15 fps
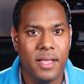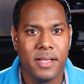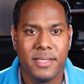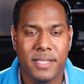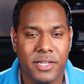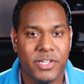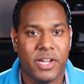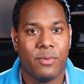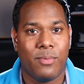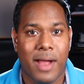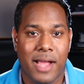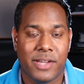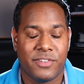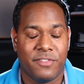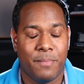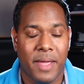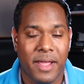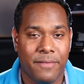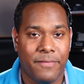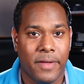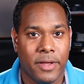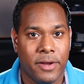Such a rash of
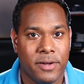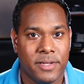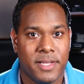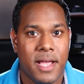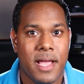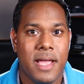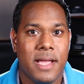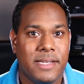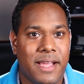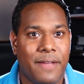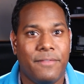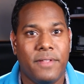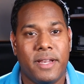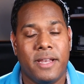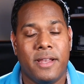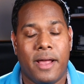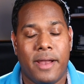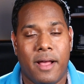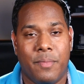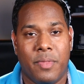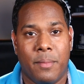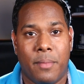bank failures definitely did not
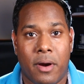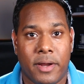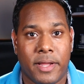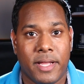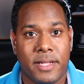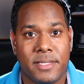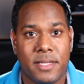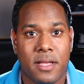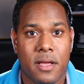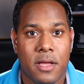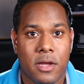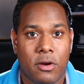help the markets.